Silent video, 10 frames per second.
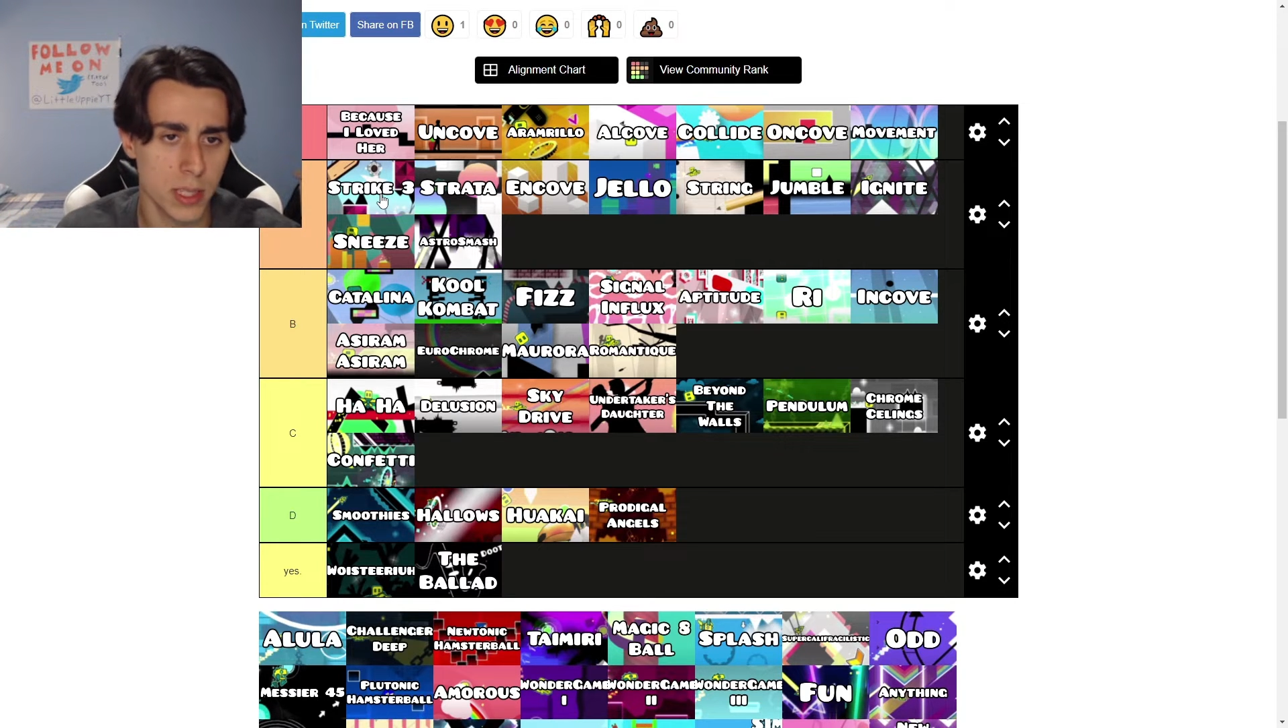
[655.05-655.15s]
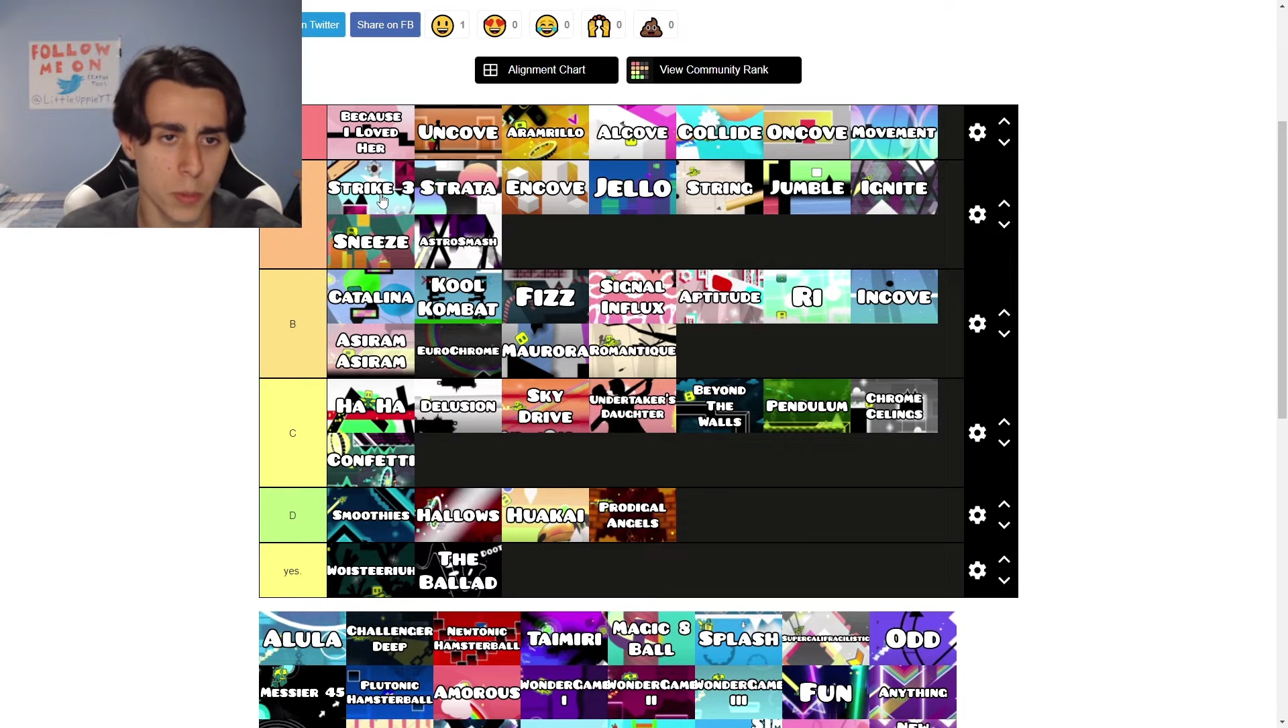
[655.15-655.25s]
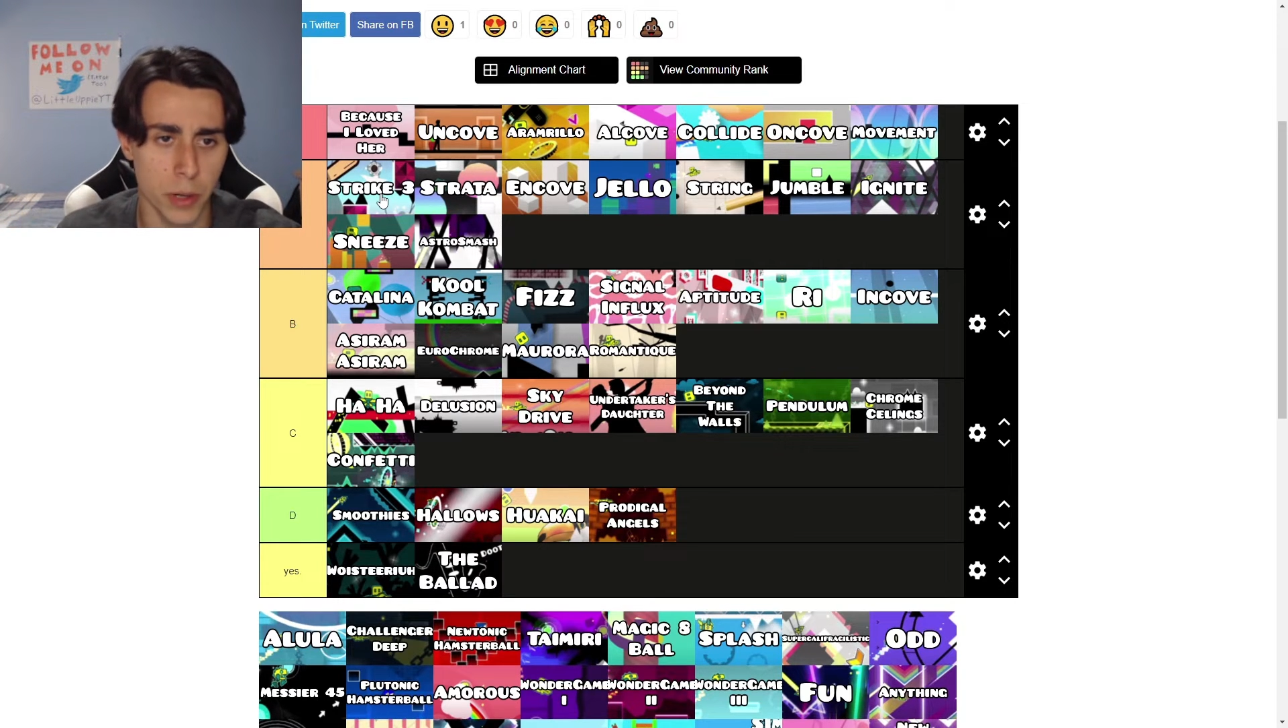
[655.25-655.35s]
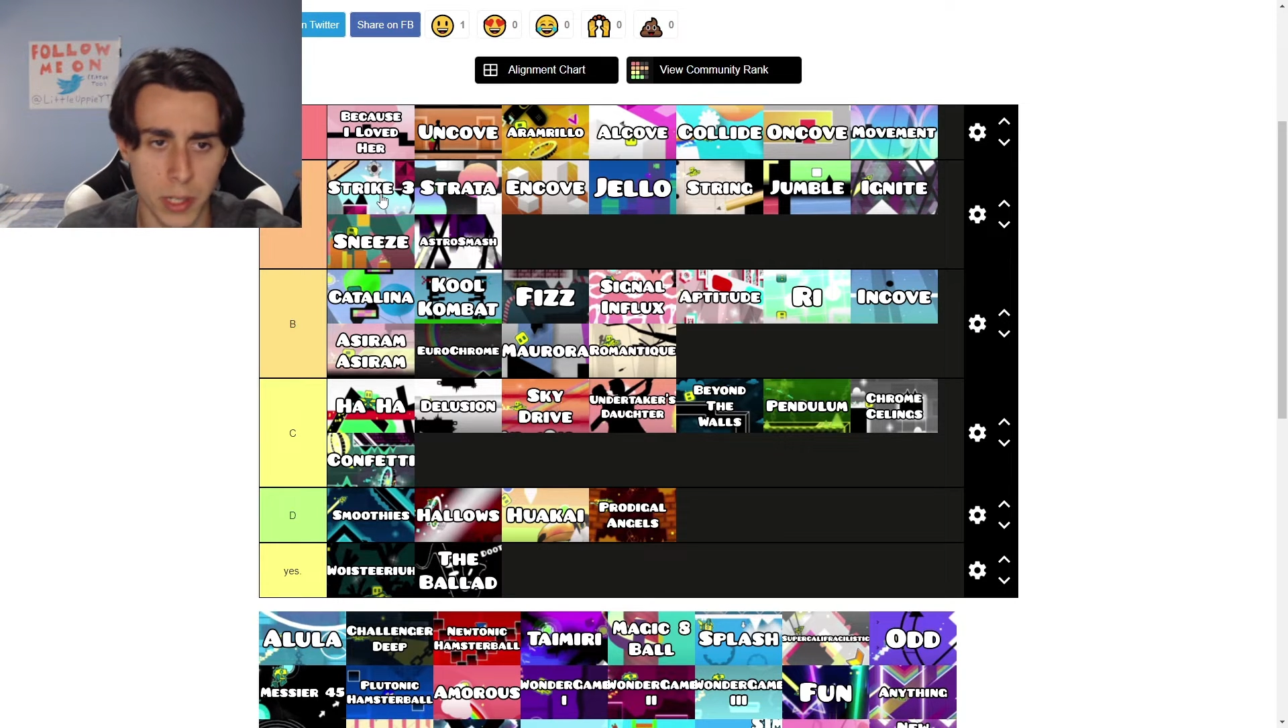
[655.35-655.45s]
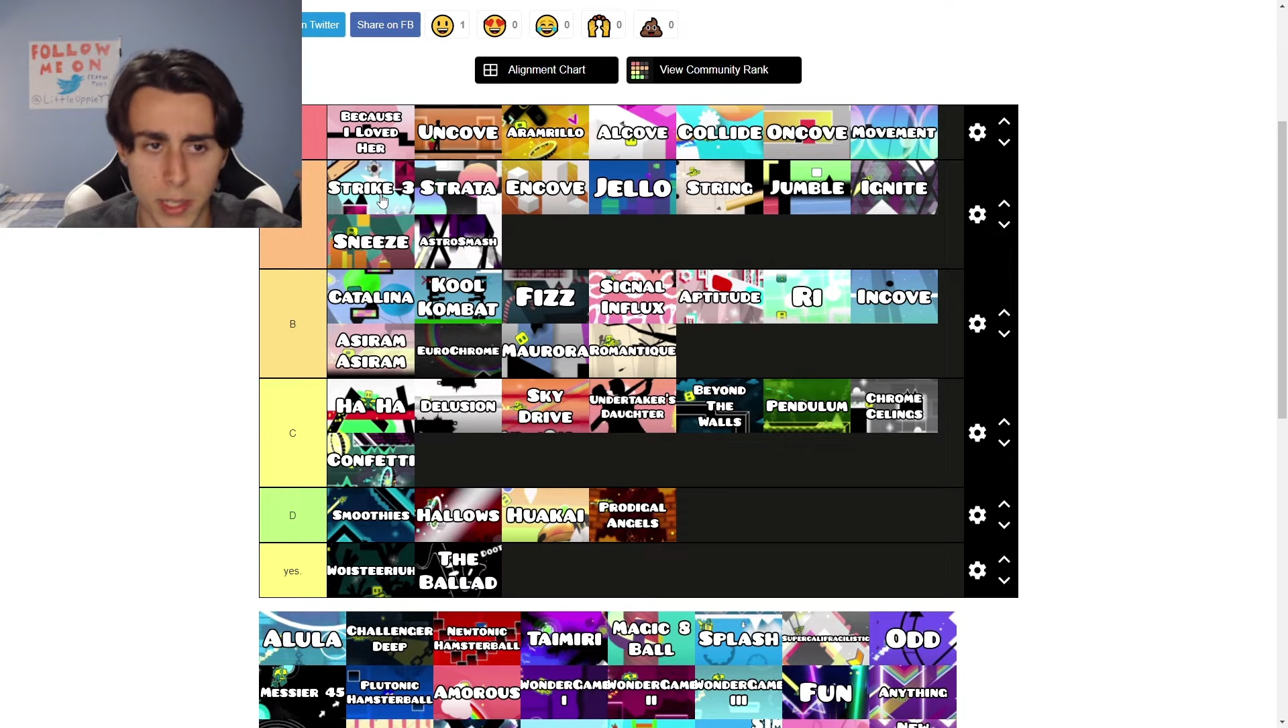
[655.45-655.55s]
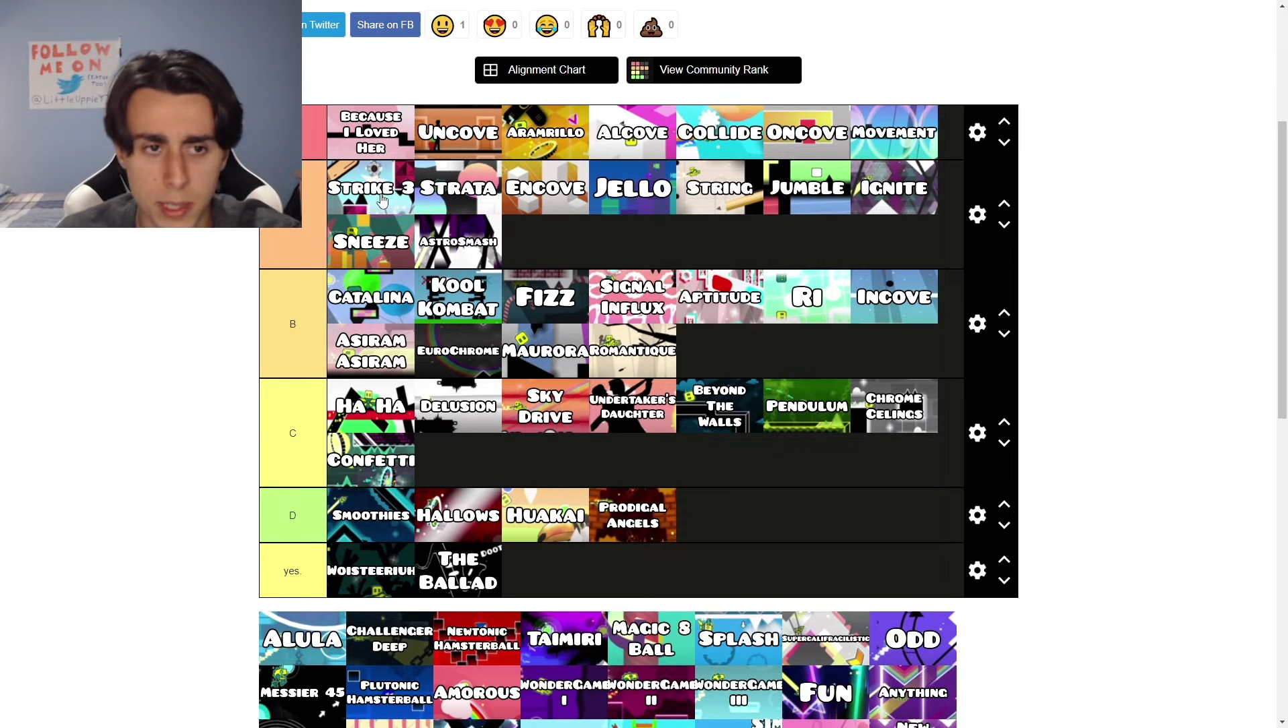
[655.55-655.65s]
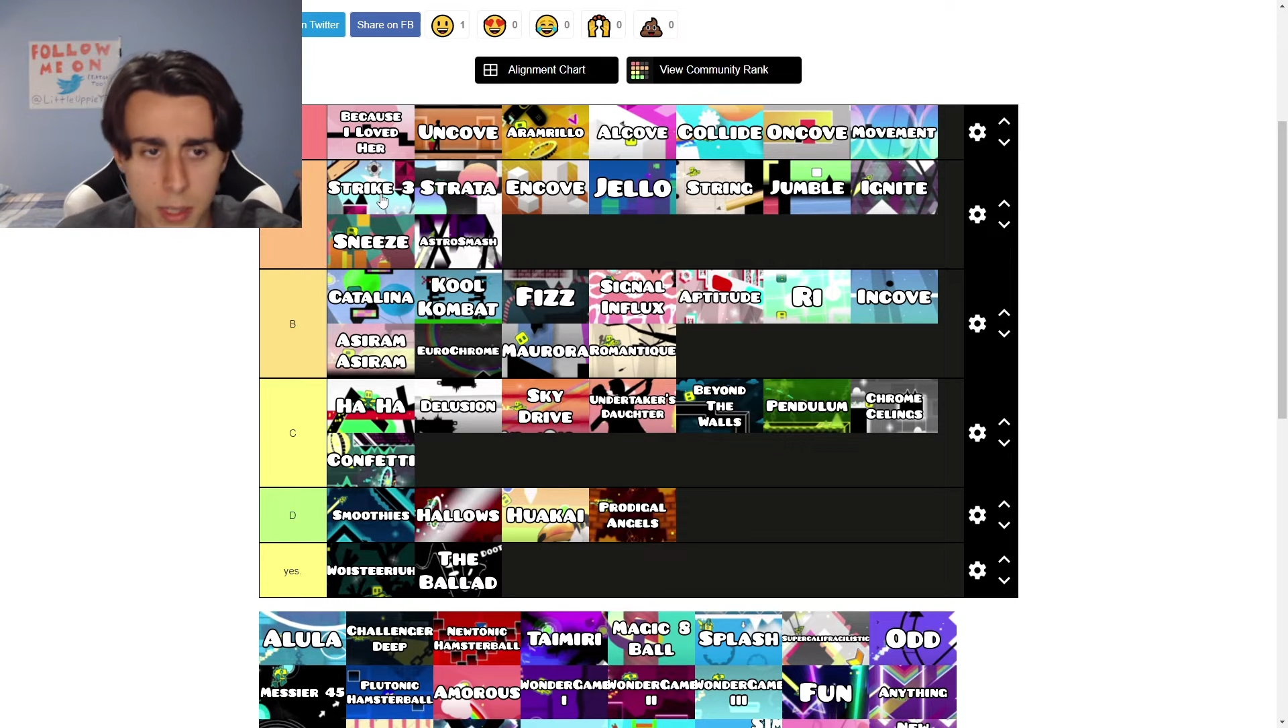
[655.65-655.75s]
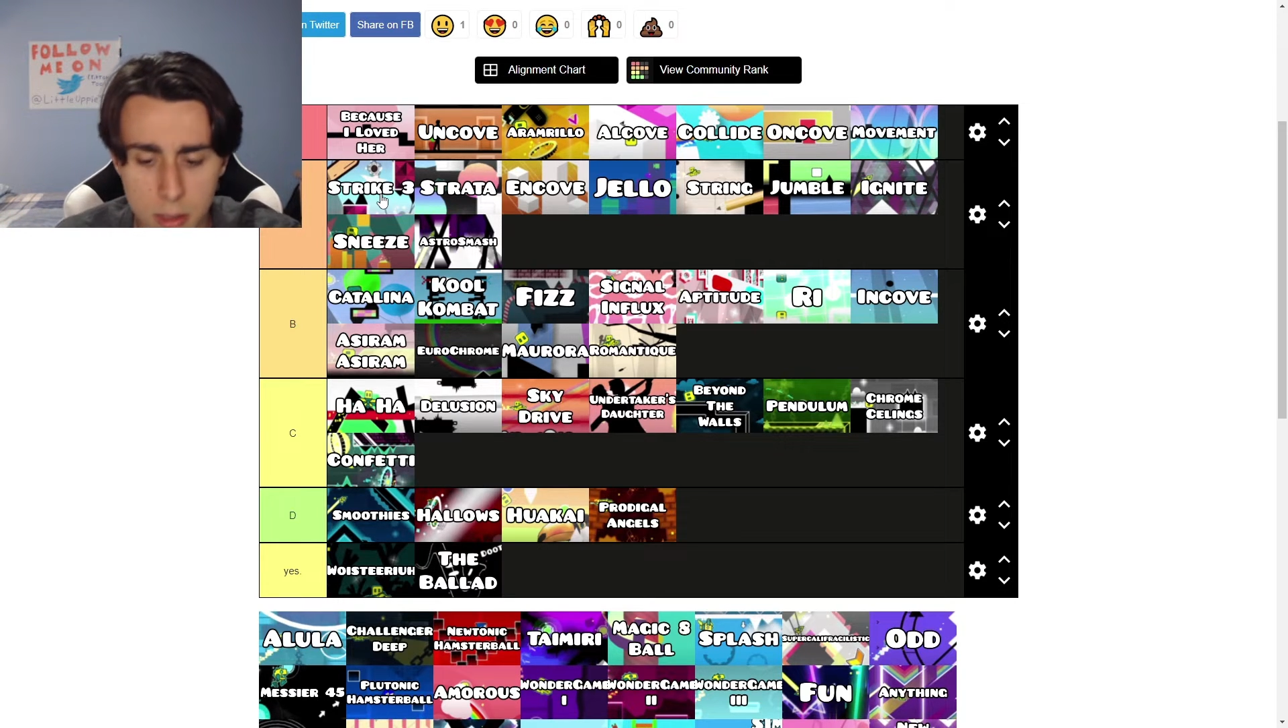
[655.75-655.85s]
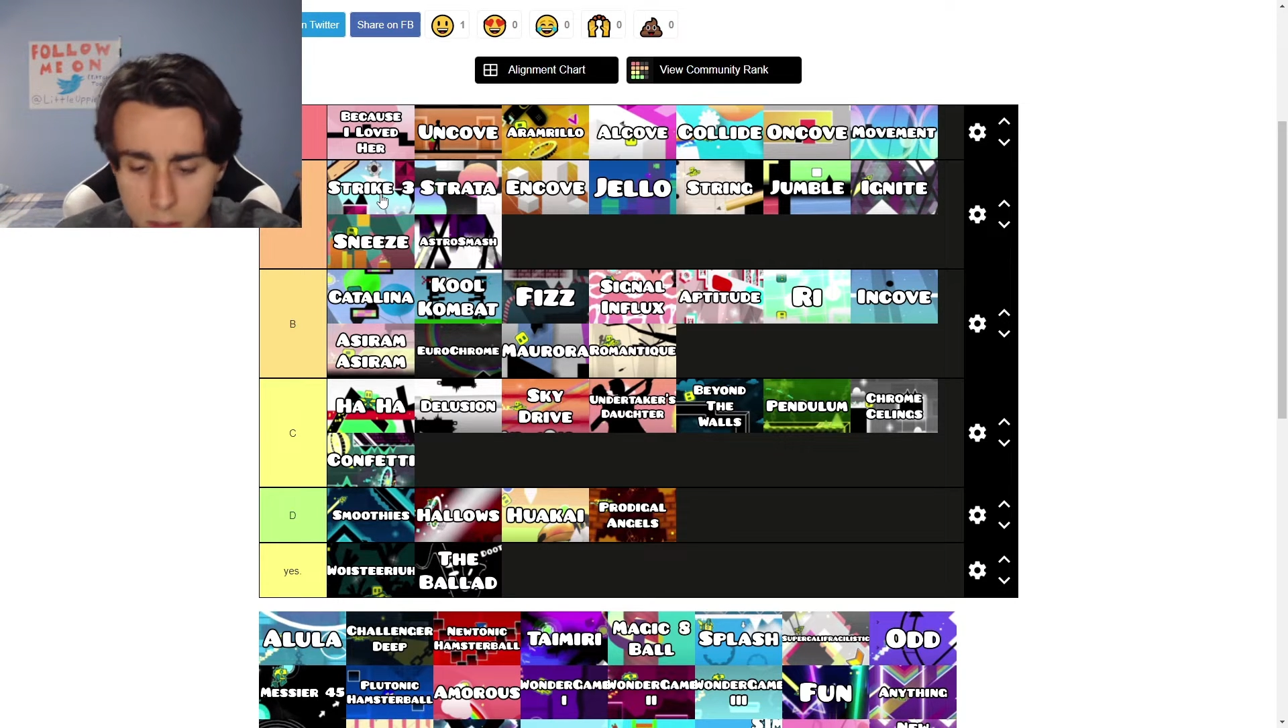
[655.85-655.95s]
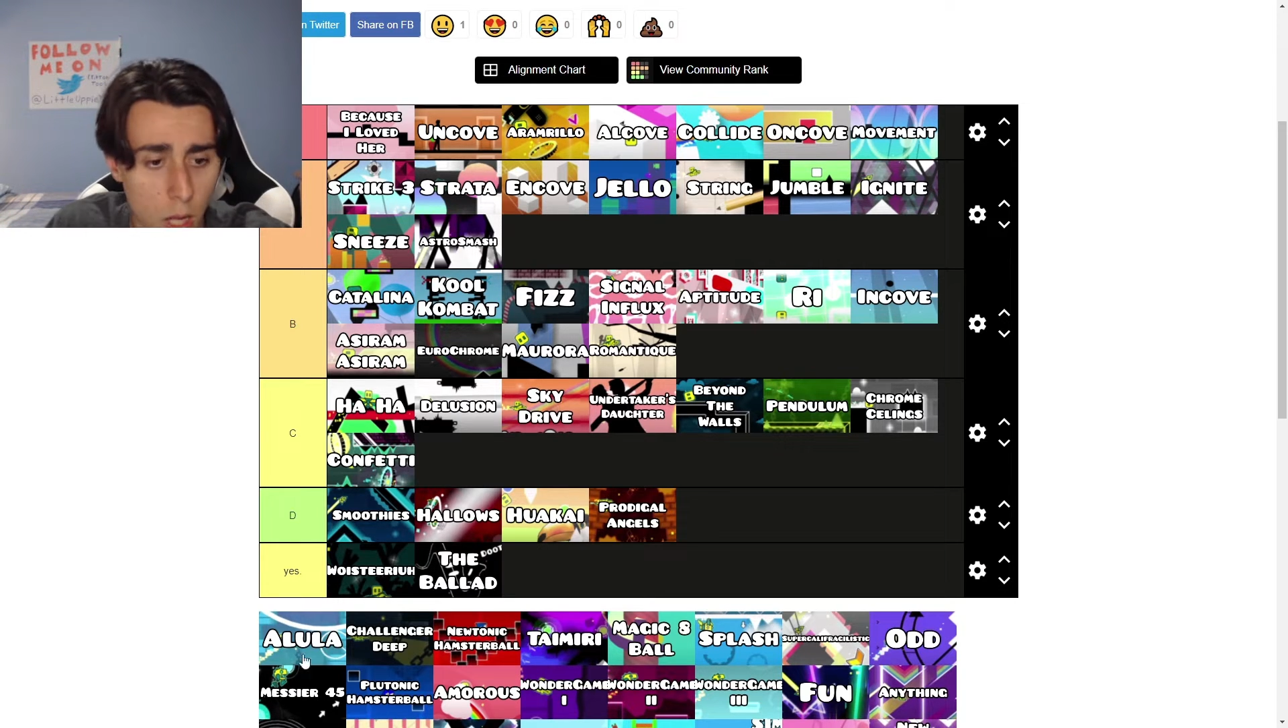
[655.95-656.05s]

still pretty decent.